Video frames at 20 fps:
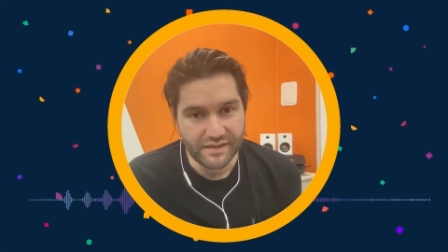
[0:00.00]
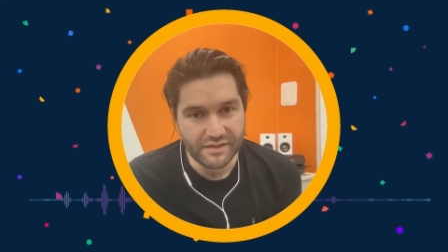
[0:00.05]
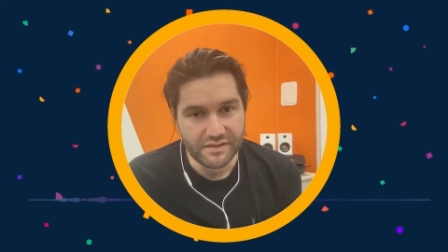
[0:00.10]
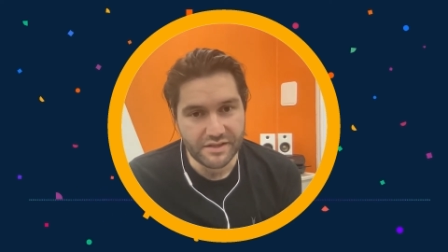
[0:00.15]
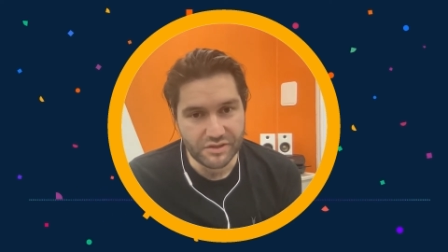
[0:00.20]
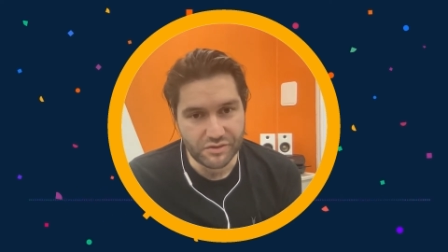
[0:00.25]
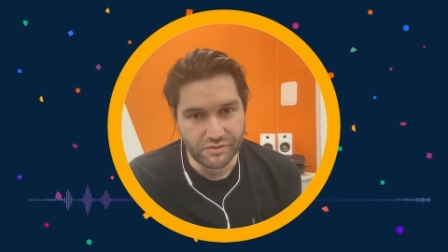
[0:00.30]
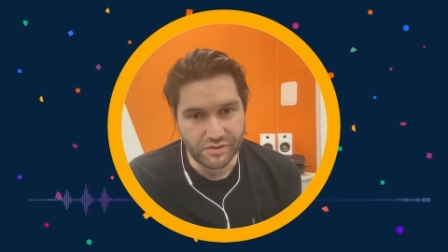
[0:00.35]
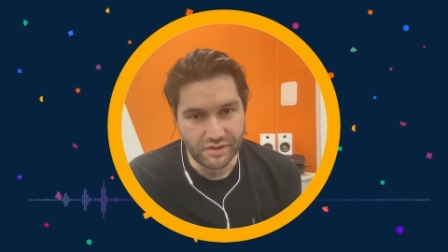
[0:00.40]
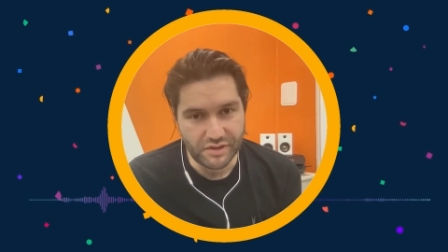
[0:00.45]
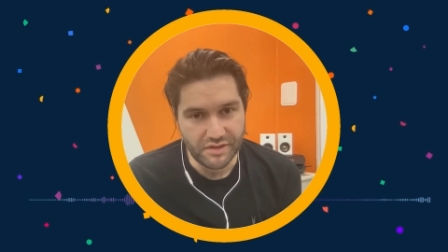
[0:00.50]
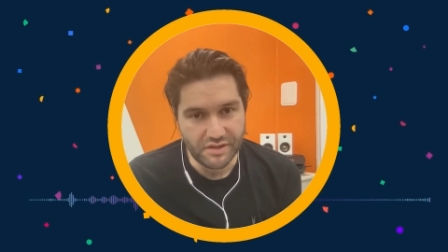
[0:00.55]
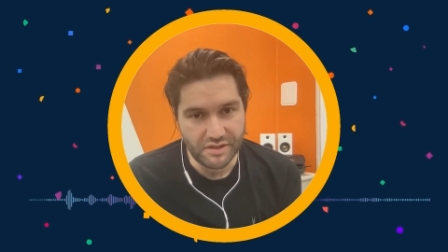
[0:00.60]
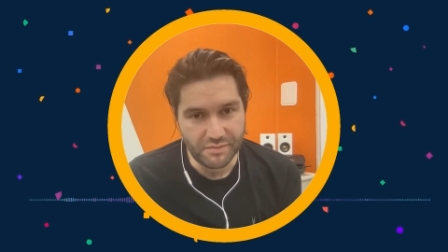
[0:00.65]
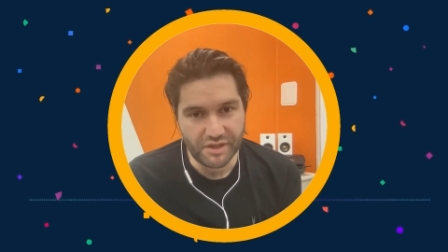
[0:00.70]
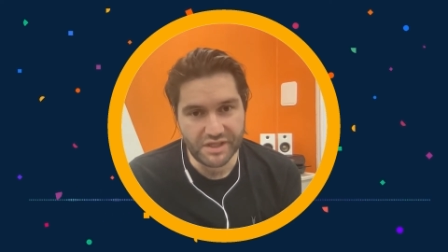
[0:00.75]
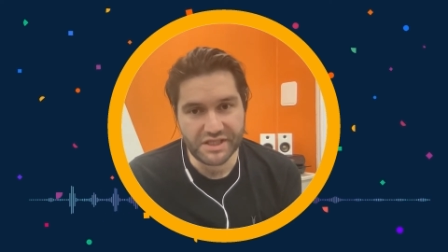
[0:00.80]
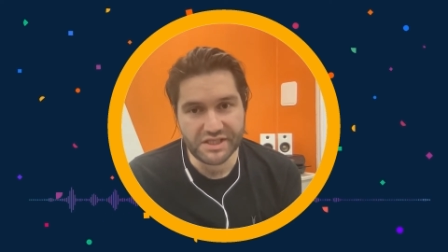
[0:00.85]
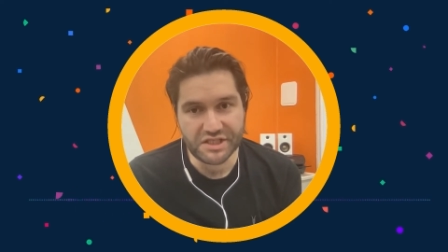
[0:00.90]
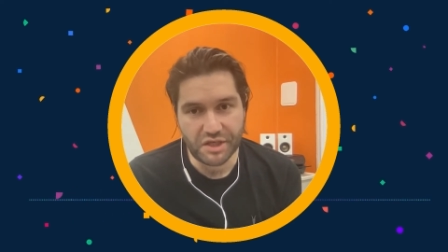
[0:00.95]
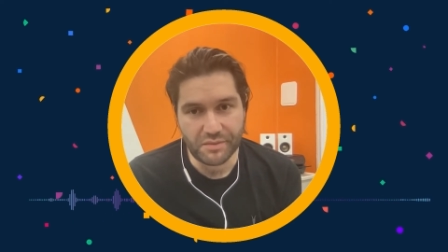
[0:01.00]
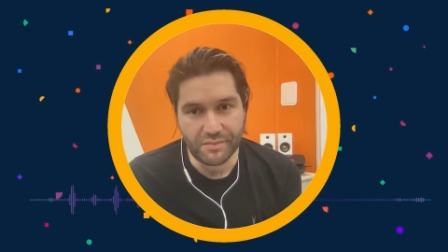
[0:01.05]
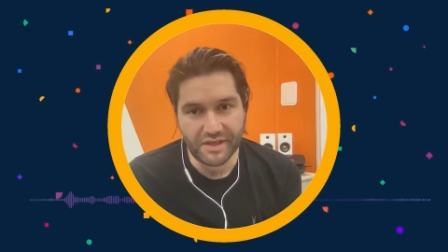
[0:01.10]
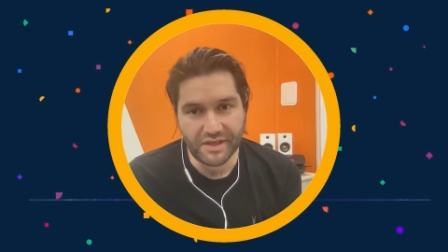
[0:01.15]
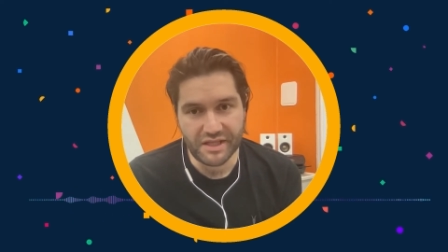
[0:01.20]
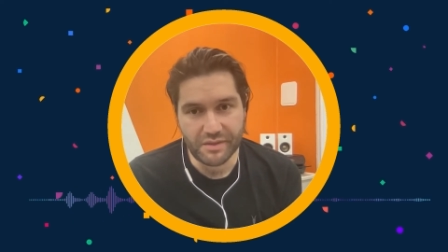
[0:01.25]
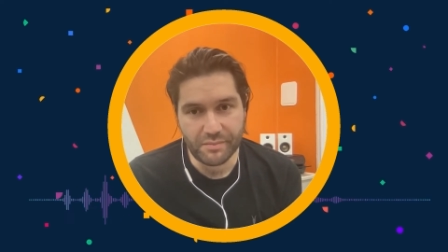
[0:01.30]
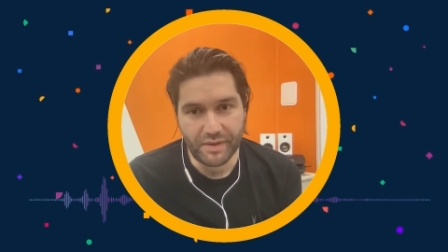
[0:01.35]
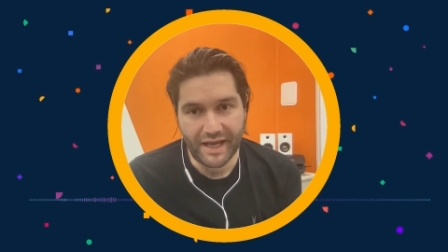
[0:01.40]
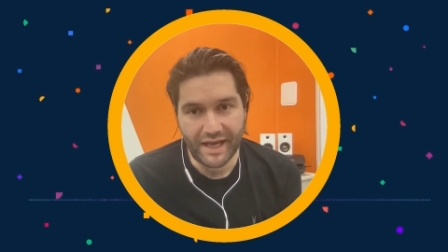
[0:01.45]
You know, the money's come in
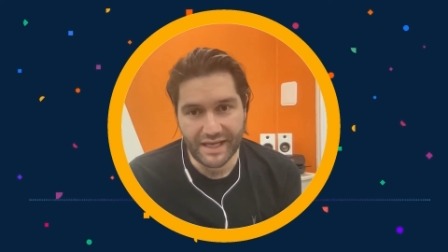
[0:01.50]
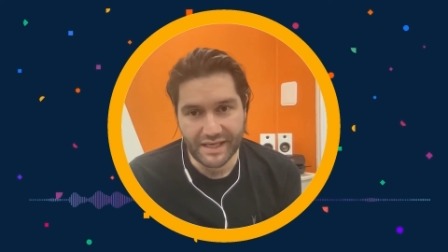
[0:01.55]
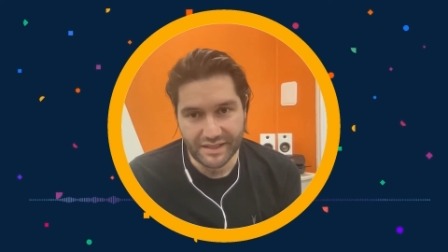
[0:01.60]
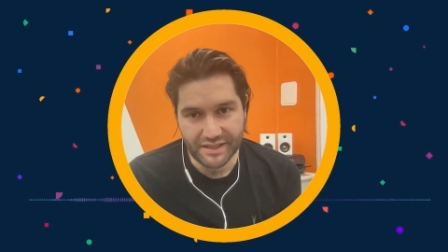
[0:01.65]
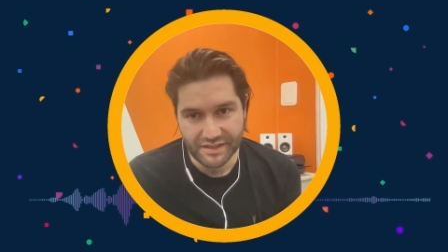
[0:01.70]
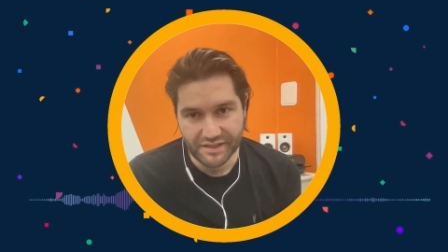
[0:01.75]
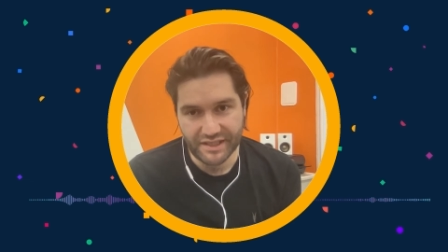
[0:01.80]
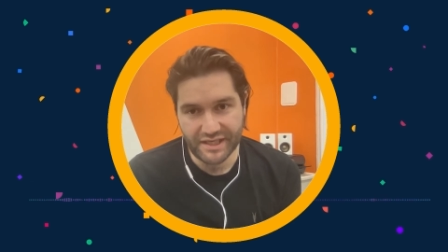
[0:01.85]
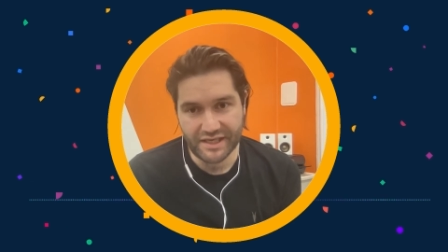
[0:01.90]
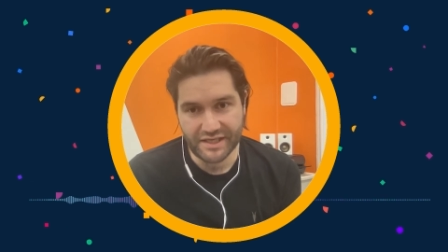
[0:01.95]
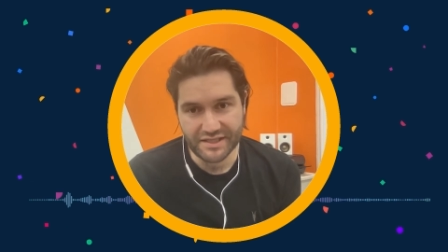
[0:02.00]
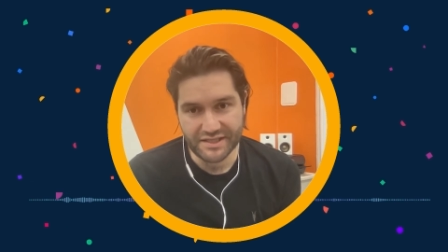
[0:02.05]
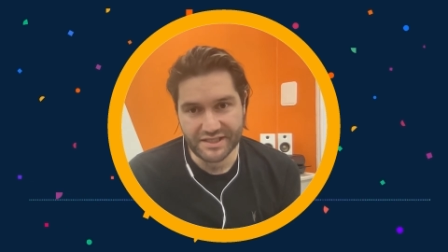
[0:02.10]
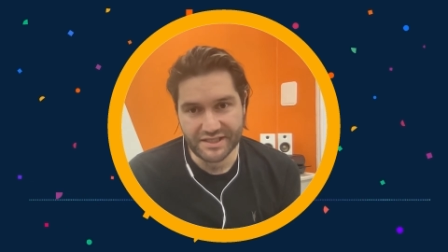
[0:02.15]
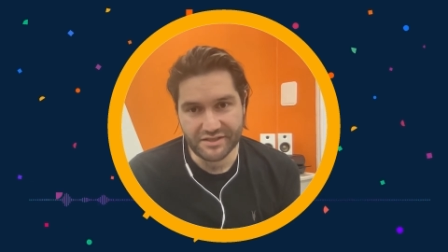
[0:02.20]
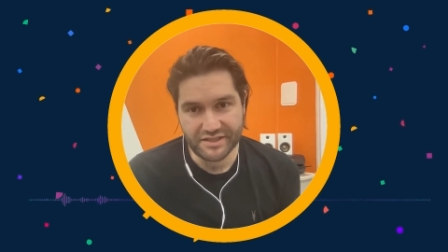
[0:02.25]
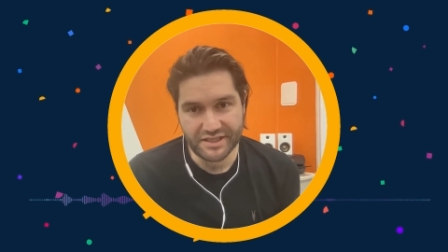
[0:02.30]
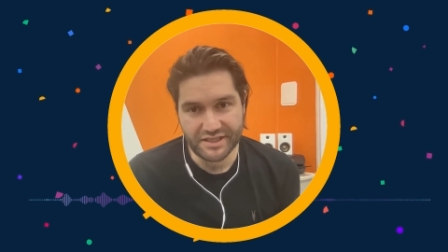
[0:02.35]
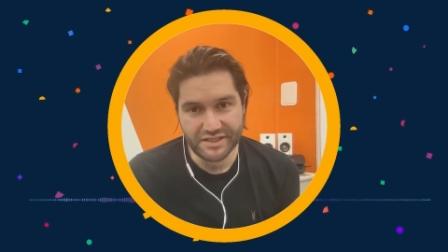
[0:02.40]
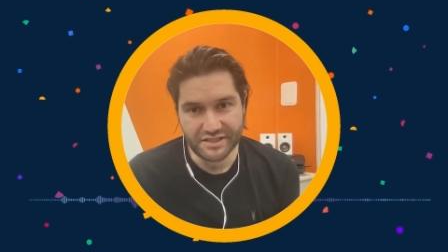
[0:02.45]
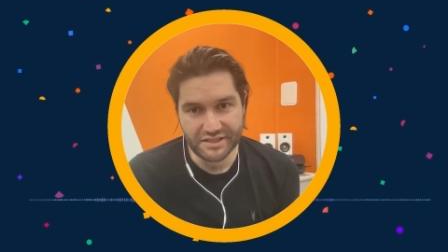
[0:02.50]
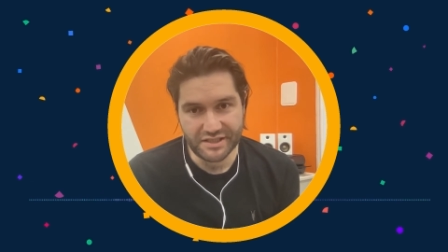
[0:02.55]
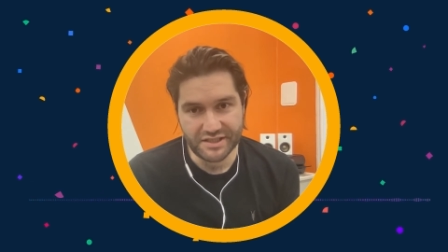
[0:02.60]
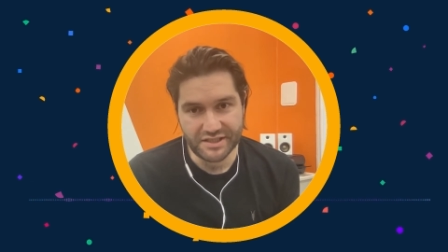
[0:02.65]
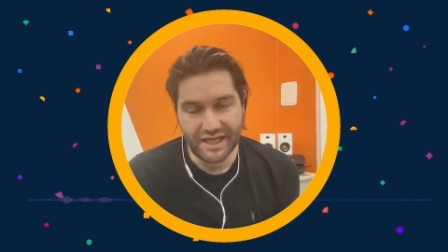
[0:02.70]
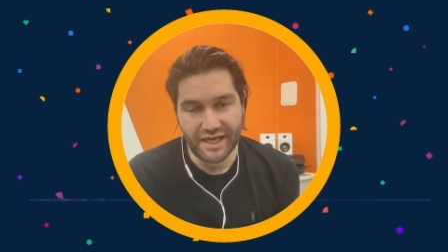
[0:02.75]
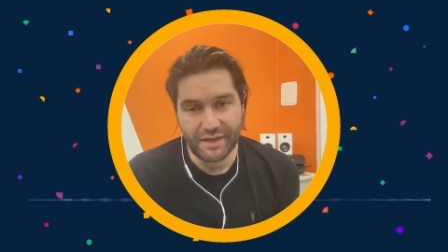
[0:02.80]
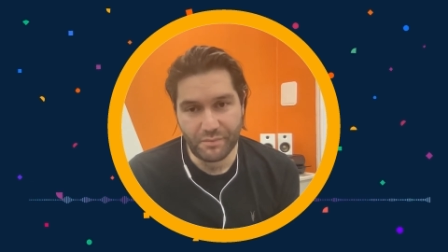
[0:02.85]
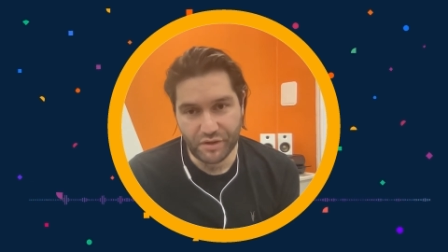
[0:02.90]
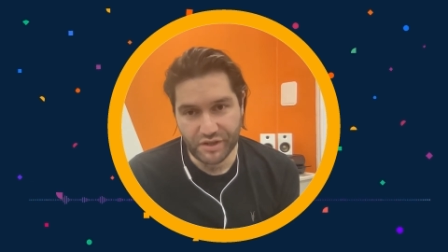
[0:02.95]
the bank, and the reconciliation is
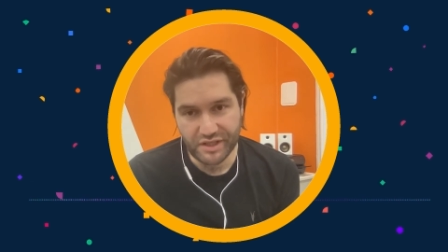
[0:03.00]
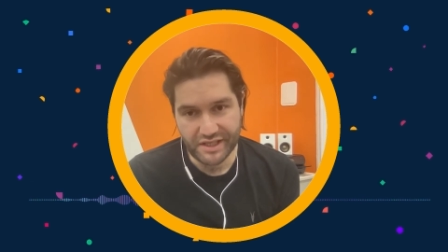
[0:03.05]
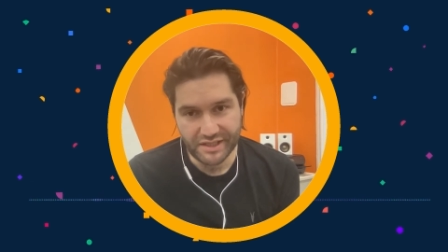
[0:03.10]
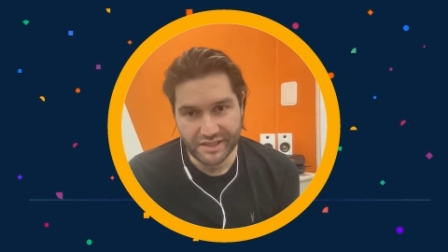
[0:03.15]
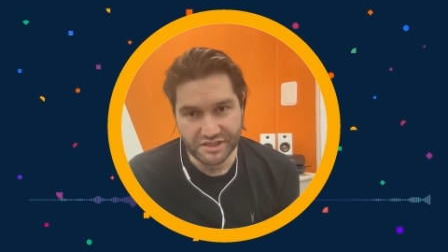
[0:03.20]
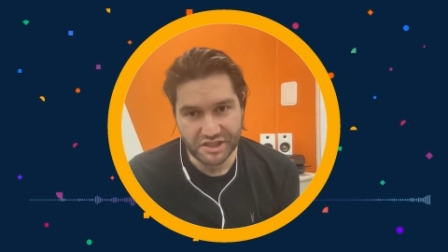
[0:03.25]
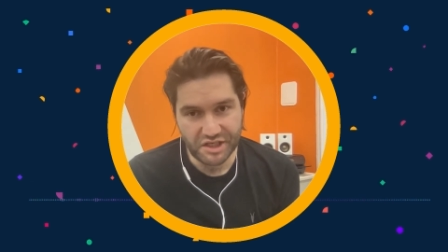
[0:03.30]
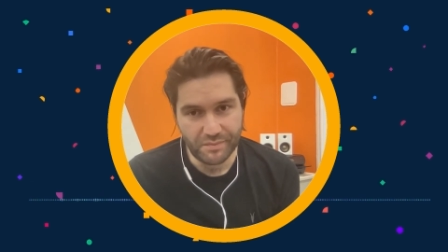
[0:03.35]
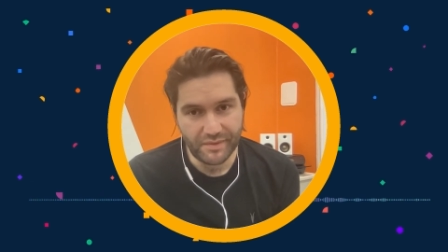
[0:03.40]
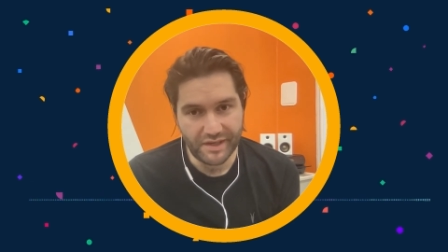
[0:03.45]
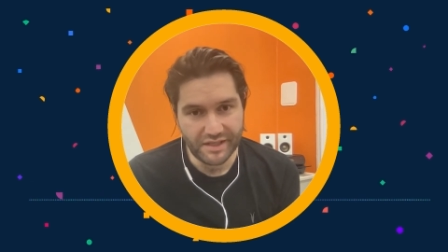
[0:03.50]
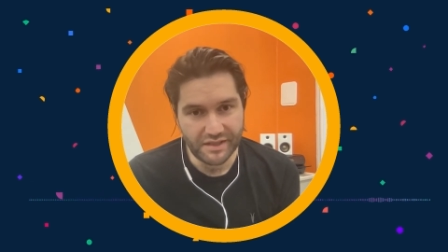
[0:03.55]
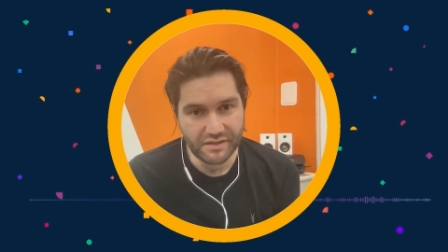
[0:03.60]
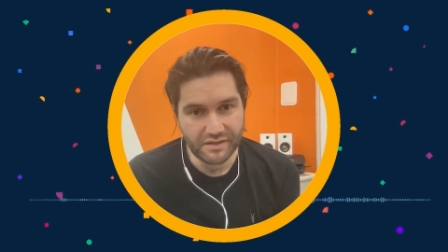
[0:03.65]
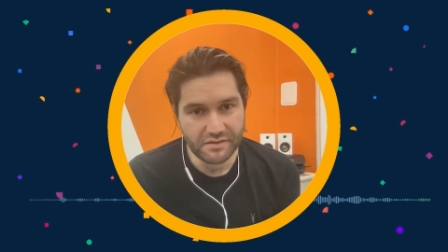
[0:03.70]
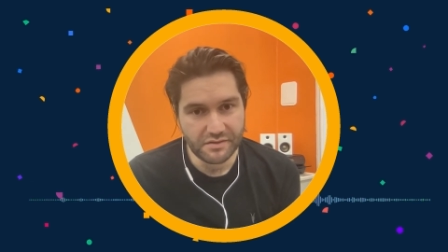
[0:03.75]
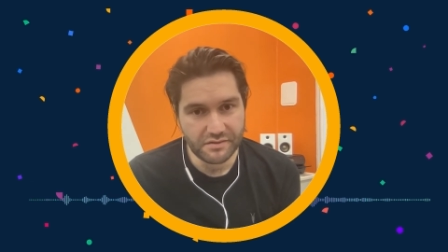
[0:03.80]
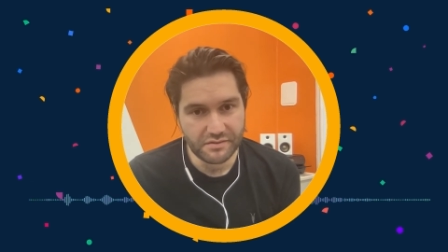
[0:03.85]
that money has come in.